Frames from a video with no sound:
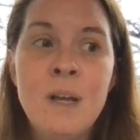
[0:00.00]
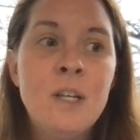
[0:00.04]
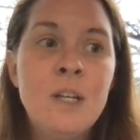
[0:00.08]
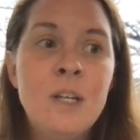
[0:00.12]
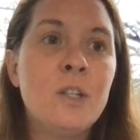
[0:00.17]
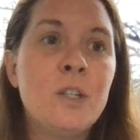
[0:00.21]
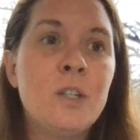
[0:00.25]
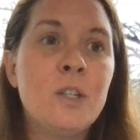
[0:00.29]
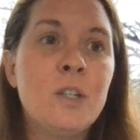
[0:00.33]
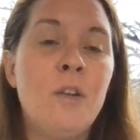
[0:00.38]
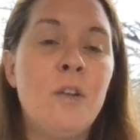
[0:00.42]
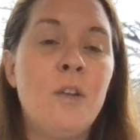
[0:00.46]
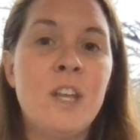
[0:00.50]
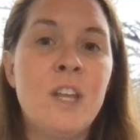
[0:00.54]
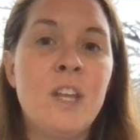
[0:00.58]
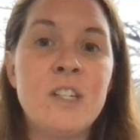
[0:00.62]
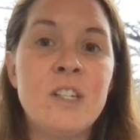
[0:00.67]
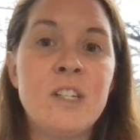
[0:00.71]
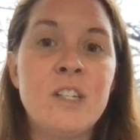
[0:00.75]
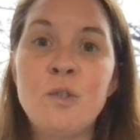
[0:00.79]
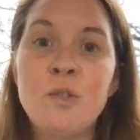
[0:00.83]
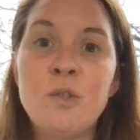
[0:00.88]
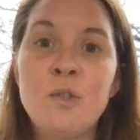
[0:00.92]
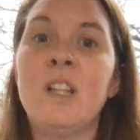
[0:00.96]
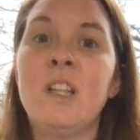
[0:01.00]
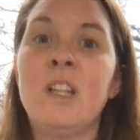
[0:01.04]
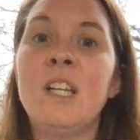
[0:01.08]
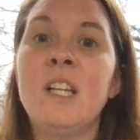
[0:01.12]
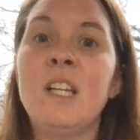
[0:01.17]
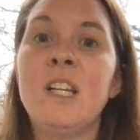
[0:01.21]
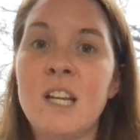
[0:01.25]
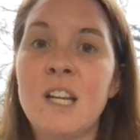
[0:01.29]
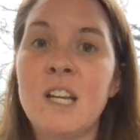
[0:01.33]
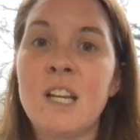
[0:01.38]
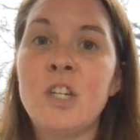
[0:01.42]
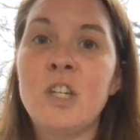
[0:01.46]
So the
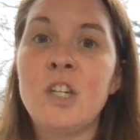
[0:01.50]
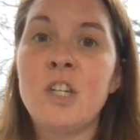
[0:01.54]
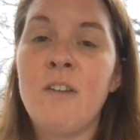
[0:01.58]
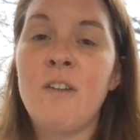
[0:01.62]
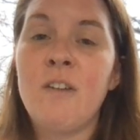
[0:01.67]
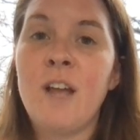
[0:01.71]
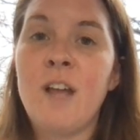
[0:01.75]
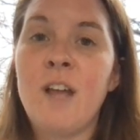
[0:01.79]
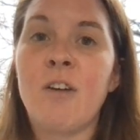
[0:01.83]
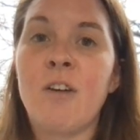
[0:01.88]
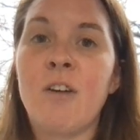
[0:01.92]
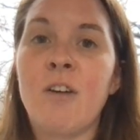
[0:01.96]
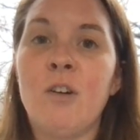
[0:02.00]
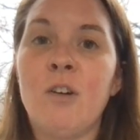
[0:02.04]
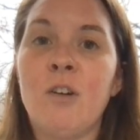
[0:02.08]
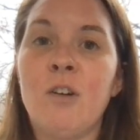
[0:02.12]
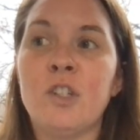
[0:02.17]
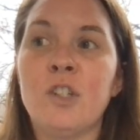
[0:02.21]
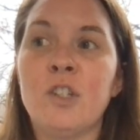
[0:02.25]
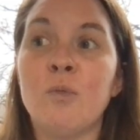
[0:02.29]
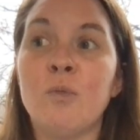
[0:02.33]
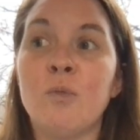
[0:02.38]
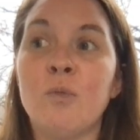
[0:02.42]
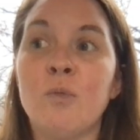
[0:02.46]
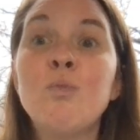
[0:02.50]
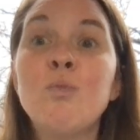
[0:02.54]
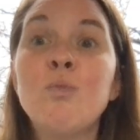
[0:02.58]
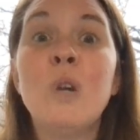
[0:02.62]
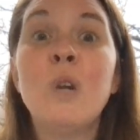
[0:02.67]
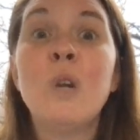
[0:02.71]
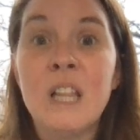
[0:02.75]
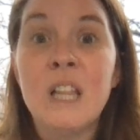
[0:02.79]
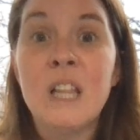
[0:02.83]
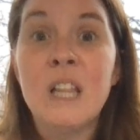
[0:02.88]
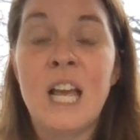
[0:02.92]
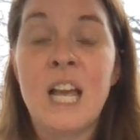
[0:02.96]
industrialization of agriculture
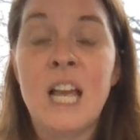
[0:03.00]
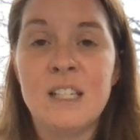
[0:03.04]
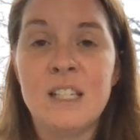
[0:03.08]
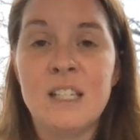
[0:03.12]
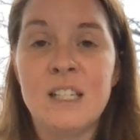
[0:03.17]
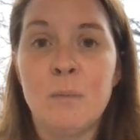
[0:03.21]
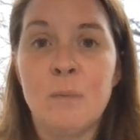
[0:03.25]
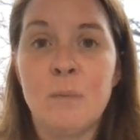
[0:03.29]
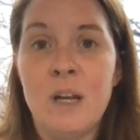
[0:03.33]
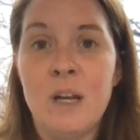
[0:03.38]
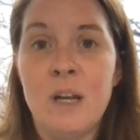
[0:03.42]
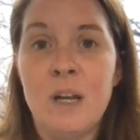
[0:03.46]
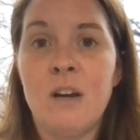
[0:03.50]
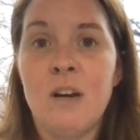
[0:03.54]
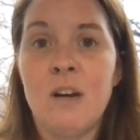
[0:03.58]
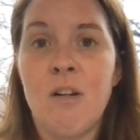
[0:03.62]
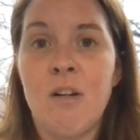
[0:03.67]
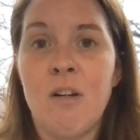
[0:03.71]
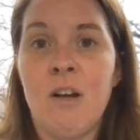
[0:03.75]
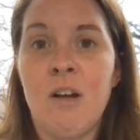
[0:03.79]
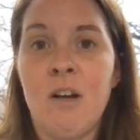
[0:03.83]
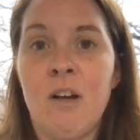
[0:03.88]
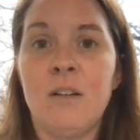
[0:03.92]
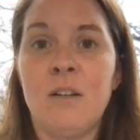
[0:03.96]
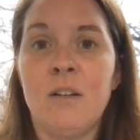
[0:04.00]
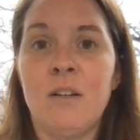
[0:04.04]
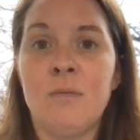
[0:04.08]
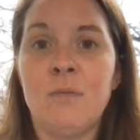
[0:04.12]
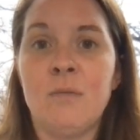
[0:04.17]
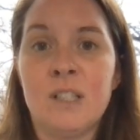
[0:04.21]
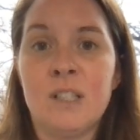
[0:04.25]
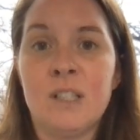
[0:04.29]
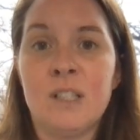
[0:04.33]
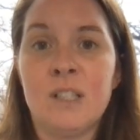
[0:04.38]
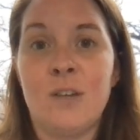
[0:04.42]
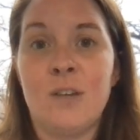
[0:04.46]
really has depended on
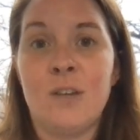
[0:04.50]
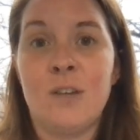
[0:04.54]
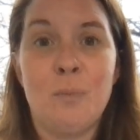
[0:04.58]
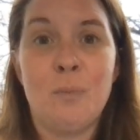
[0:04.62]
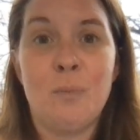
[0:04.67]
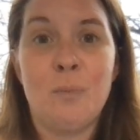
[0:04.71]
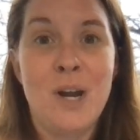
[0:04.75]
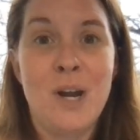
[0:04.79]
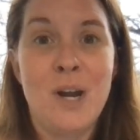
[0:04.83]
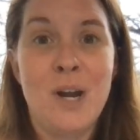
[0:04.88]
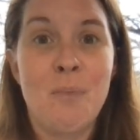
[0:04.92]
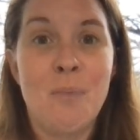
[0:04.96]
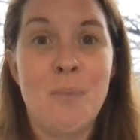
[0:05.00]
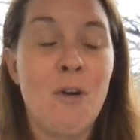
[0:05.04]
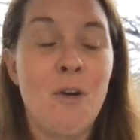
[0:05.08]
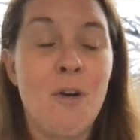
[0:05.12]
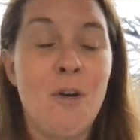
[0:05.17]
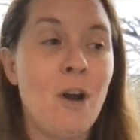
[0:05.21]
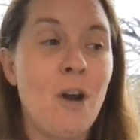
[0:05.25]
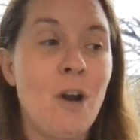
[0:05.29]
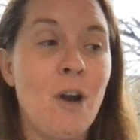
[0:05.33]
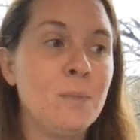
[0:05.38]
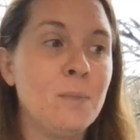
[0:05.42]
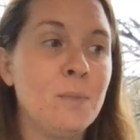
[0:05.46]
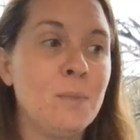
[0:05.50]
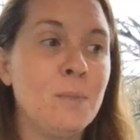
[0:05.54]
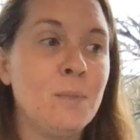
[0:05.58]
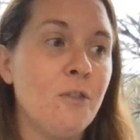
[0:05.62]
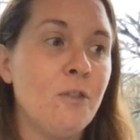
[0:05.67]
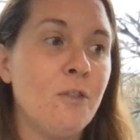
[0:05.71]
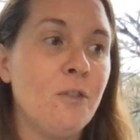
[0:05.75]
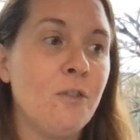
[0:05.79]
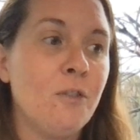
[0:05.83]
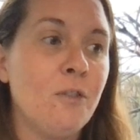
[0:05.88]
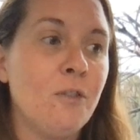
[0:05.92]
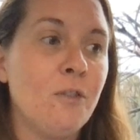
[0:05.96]
successful breeding programs
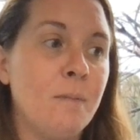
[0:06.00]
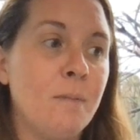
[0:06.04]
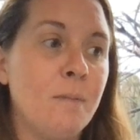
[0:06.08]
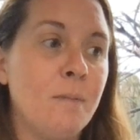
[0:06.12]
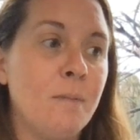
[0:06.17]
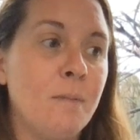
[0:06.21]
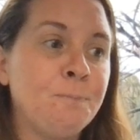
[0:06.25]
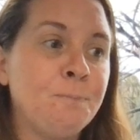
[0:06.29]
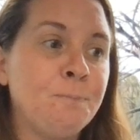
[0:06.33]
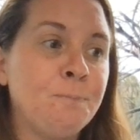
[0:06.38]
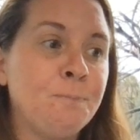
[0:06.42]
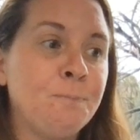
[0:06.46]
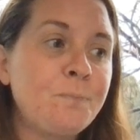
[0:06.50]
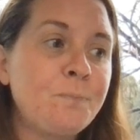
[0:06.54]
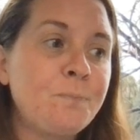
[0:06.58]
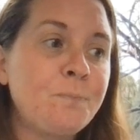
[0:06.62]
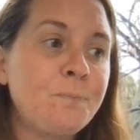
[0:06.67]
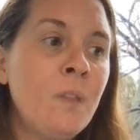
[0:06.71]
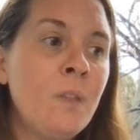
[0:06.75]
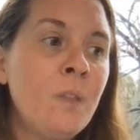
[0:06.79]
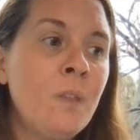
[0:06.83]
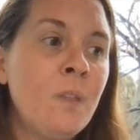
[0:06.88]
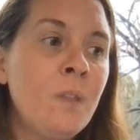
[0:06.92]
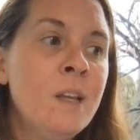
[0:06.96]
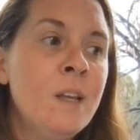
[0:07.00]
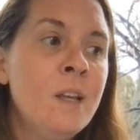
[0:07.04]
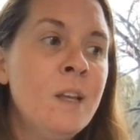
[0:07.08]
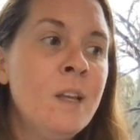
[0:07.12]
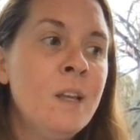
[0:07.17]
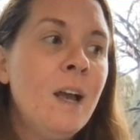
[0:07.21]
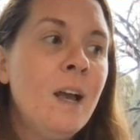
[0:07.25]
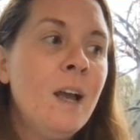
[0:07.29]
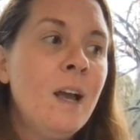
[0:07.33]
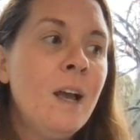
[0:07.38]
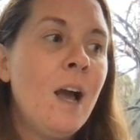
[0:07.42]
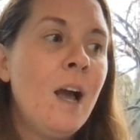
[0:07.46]
over time.
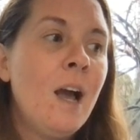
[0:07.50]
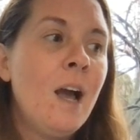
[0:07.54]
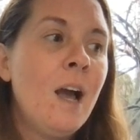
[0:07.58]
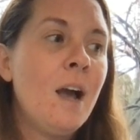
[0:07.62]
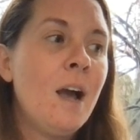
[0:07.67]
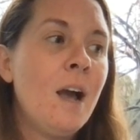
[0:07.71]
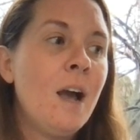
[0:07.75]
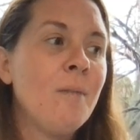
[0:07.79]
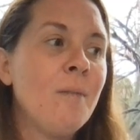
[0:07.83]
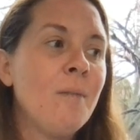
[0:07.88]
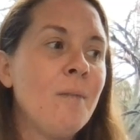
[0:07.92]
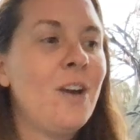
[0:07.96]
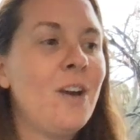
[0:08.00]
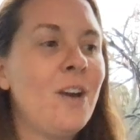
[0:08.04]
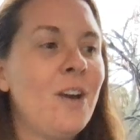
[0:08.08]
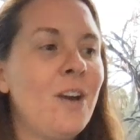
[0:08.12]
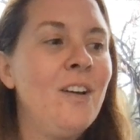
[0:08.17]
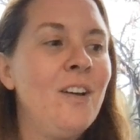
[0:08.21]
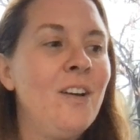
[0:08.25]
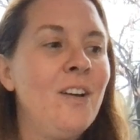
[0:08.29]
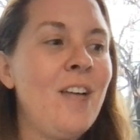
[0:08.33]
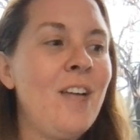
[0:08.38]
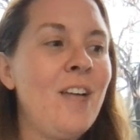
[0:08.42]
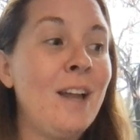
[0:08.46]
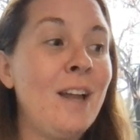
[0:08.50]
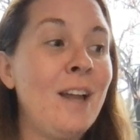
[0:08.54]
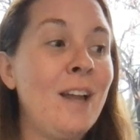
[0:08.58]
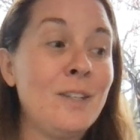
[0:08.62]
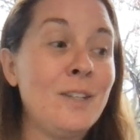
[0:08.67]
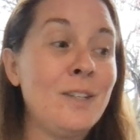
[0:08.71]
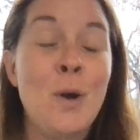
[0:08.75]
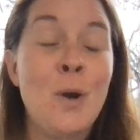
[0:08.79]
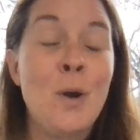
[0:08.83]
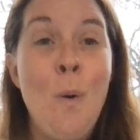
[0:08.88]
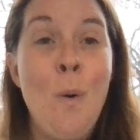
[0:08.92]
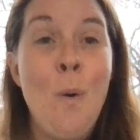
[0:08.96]
And so that
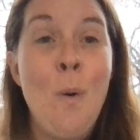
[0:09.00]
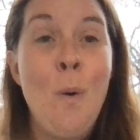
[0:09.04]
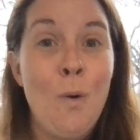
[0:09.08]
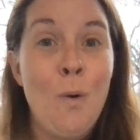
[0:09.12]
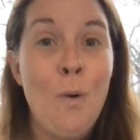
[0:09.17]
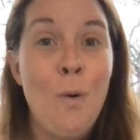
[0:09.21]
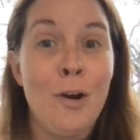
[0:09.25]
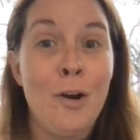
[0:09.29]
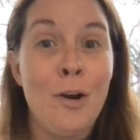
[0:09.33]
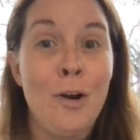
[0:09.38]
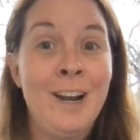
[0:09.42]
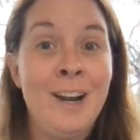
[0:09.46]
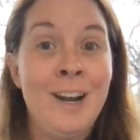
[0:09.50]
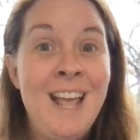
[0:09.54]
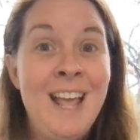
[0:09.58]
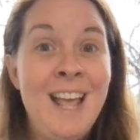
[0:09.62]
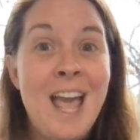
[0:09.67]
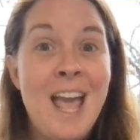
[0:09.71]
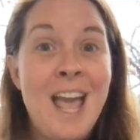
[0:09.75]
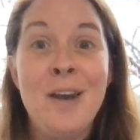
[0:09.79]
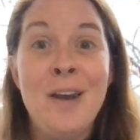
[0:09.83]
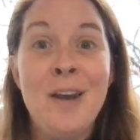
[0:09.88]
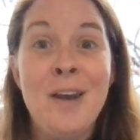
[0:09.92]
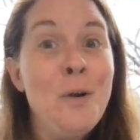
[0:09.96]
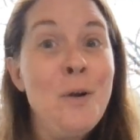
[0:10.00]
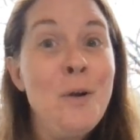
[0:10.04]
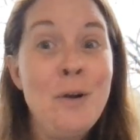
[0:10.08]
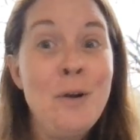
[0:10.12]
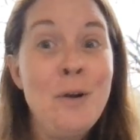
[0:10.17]
corn, and who